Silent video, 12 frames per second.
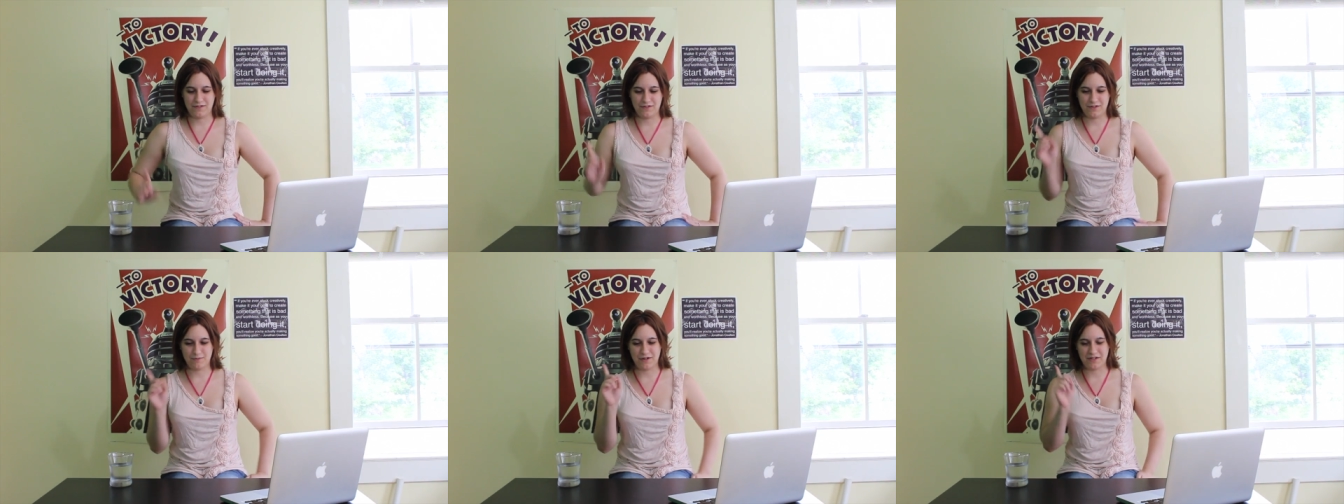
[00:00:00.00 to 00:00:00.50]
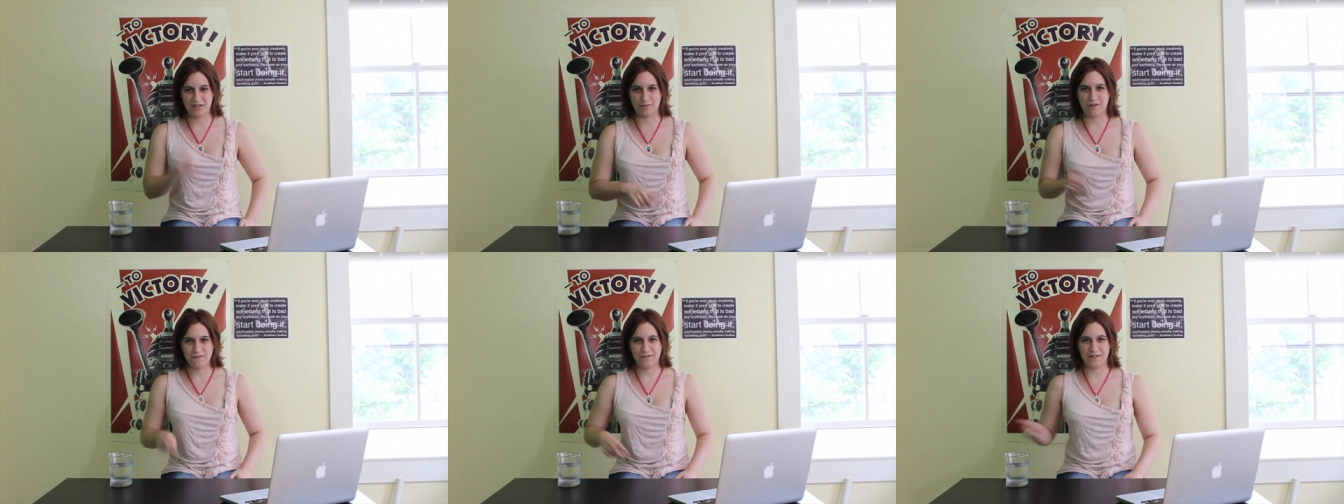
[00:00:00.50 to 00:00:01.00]
you should watch them
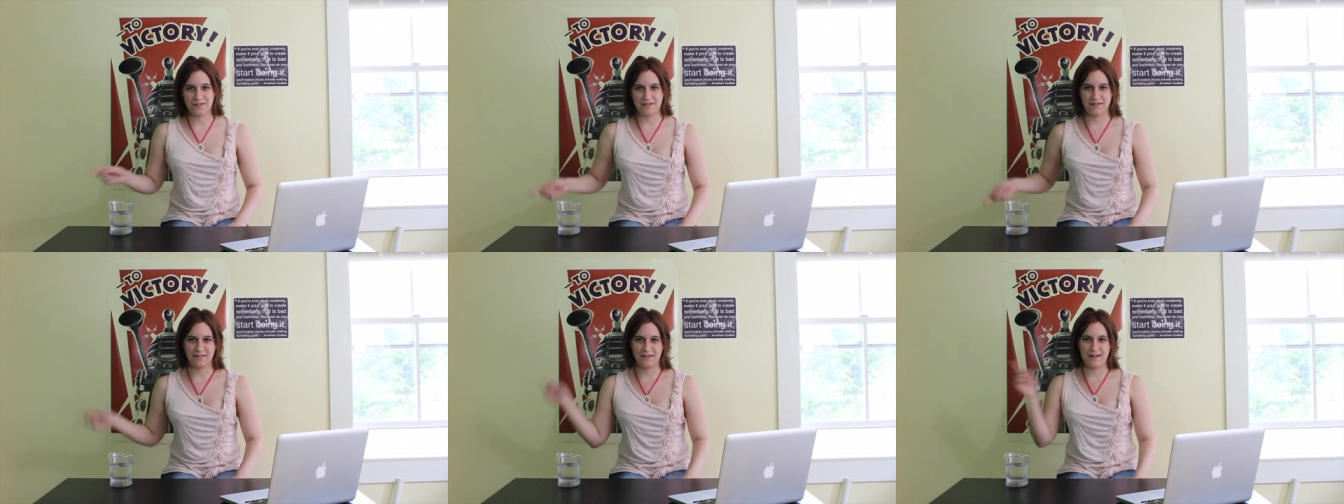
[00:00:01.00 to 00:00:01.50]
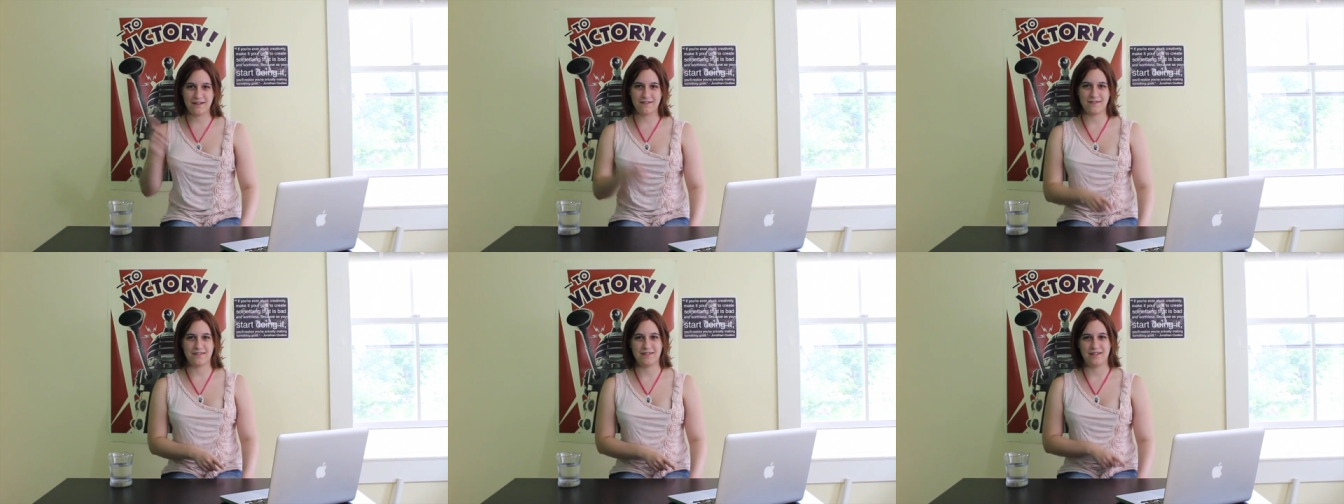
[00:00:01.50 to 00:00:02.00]
all first and then
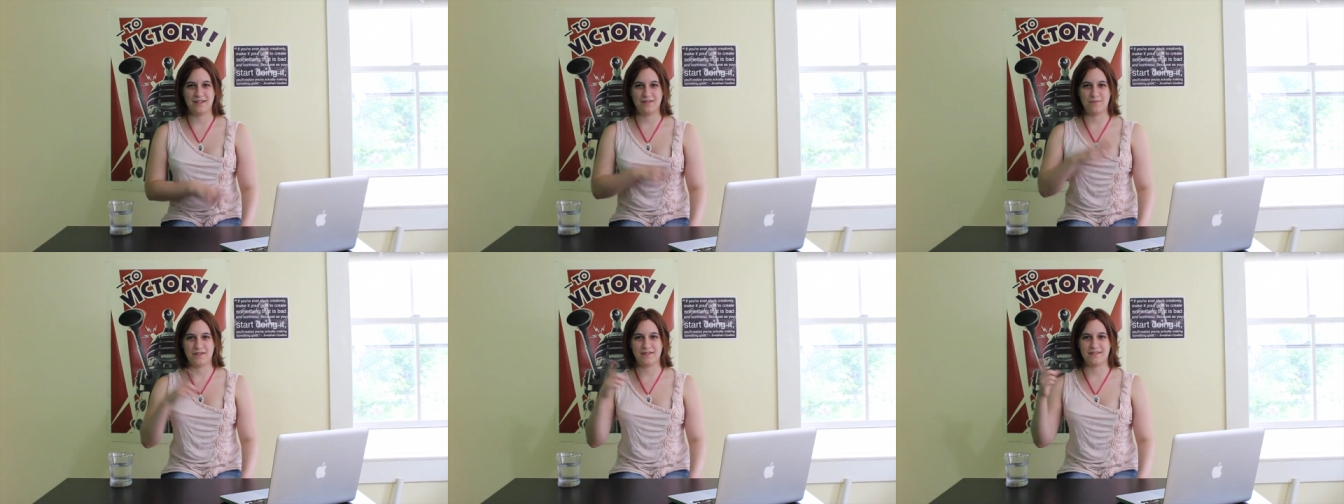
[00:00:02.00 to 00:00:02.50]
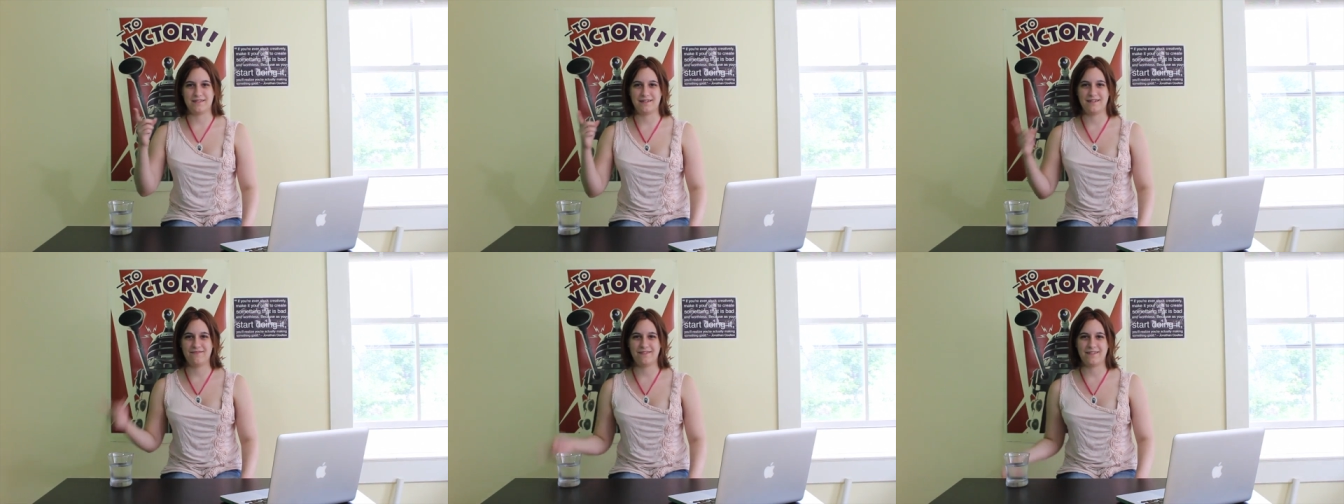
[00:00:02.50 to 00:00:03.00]
go see it because then
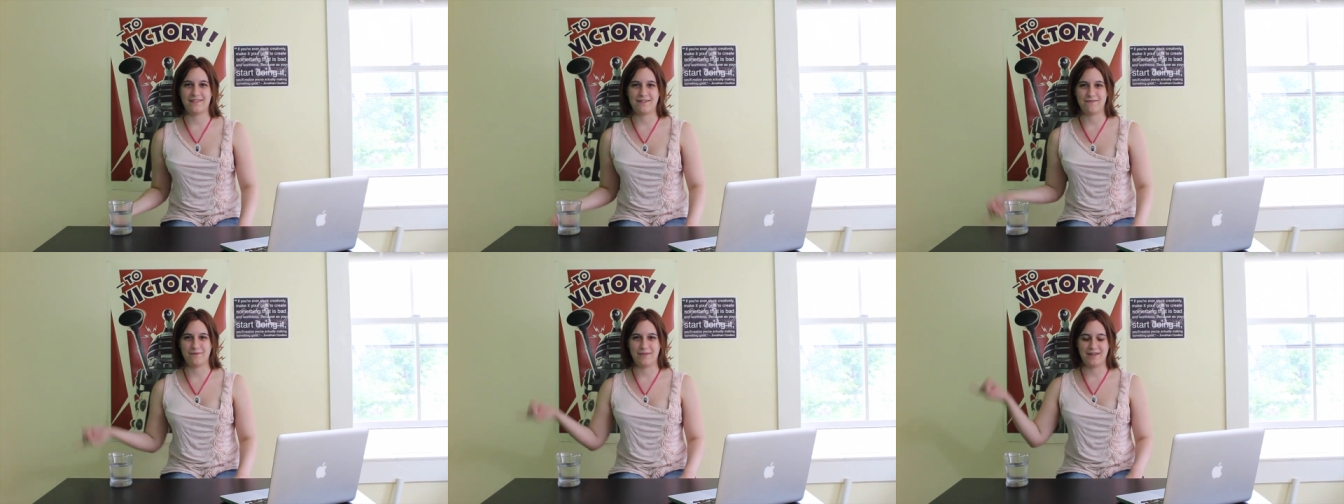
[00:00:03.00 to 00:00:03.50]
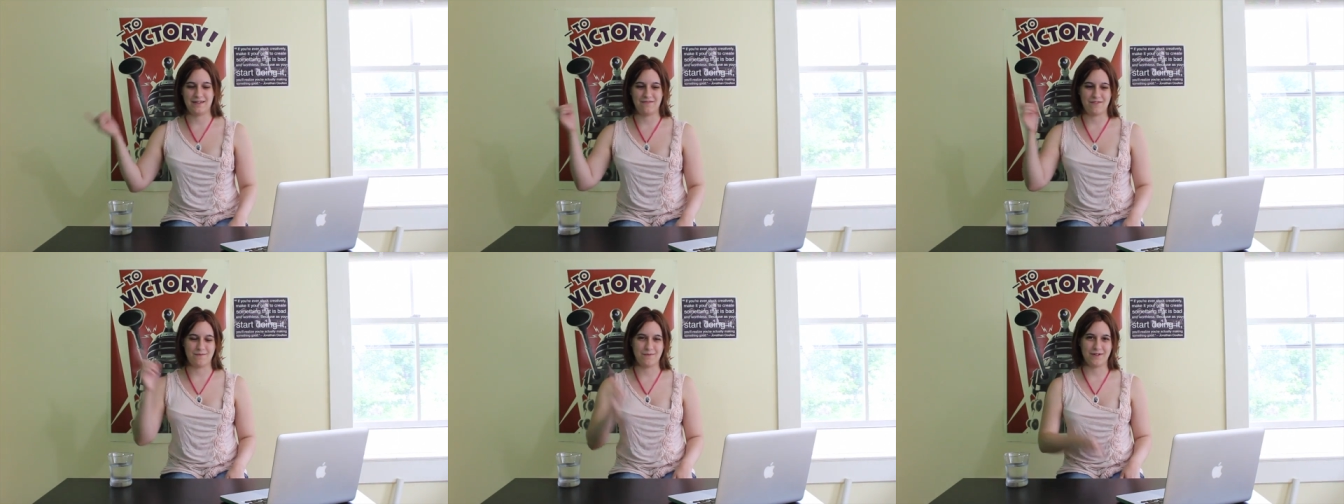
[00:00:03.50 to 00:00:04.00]
everything will make
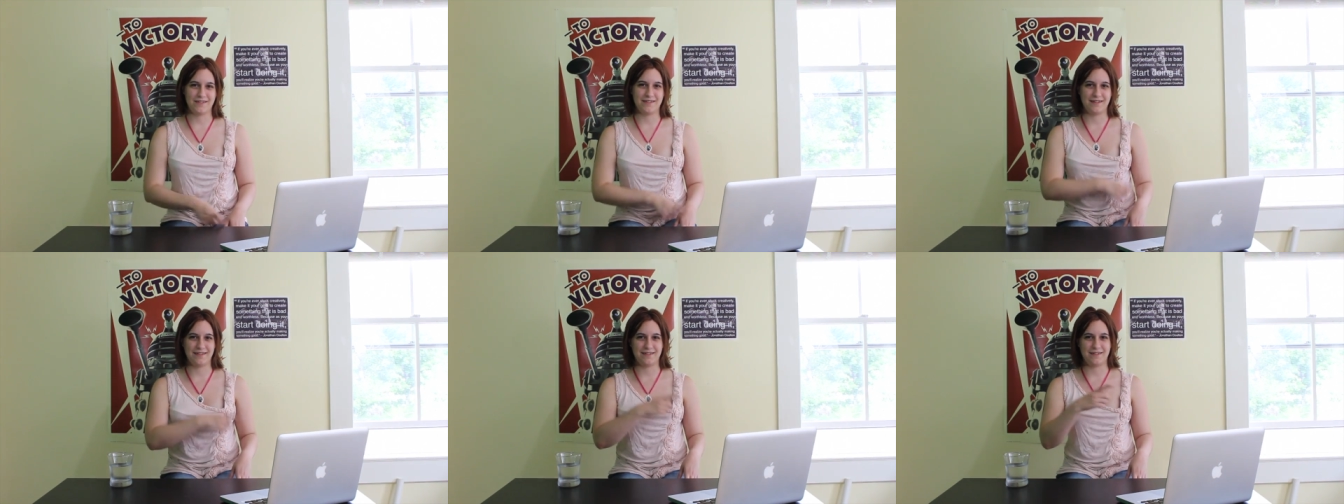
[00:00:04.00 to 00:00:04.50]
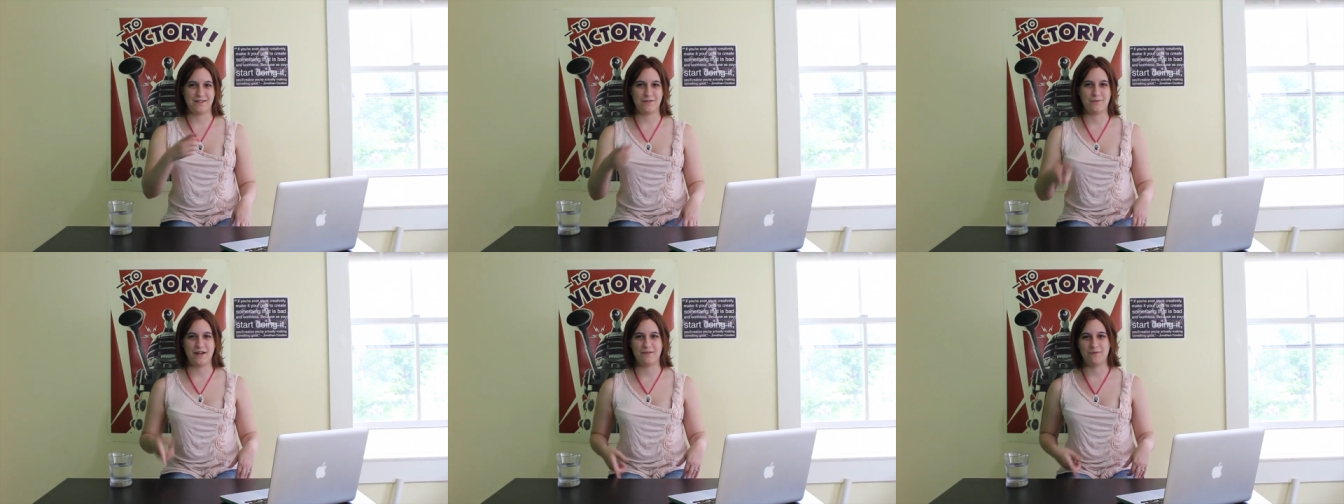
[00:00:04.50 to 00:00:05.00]
even more sense and your
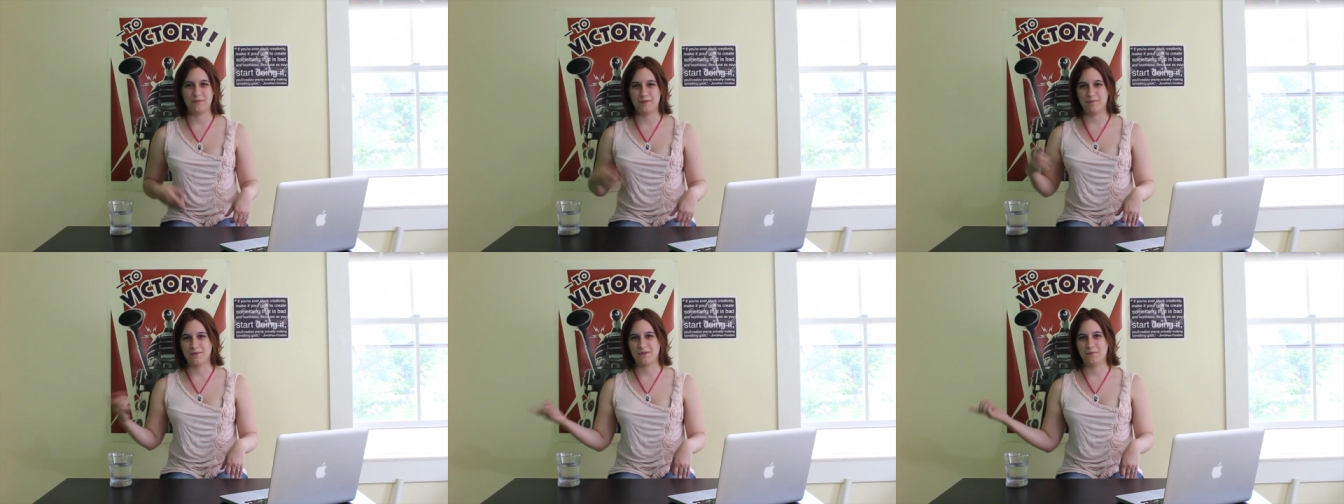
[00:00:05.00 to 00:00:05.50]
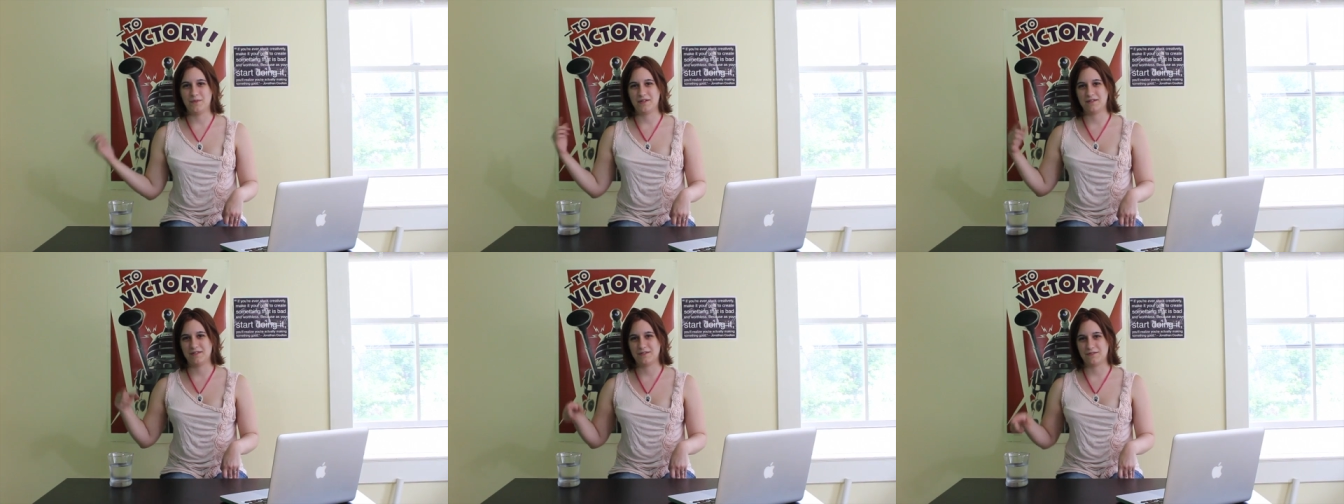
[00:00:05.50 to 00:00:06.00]
mind will be blown
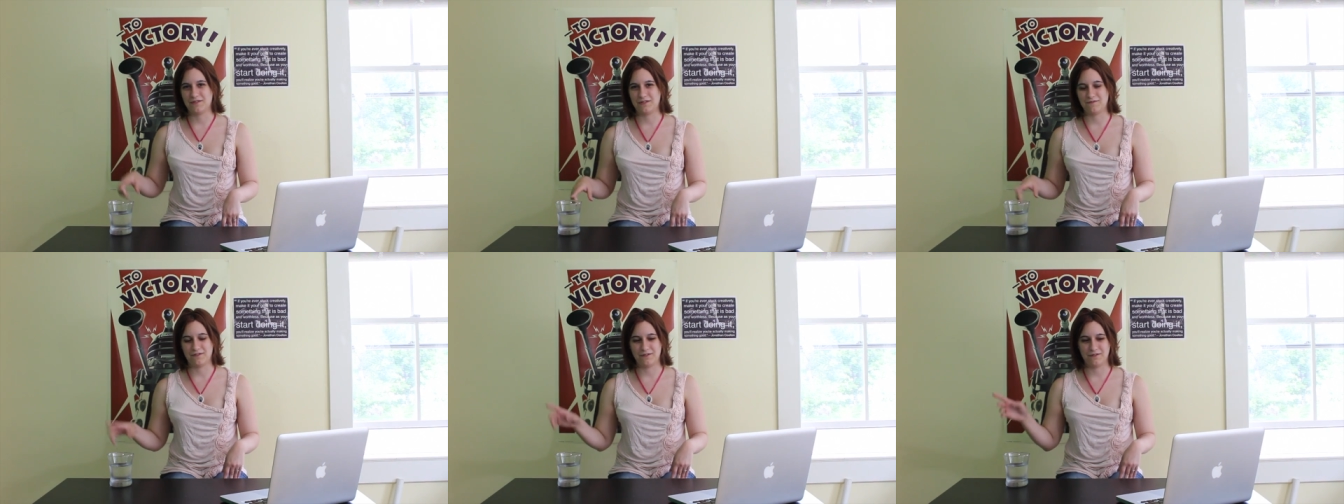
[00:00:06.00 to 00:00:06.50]
because it's Christopher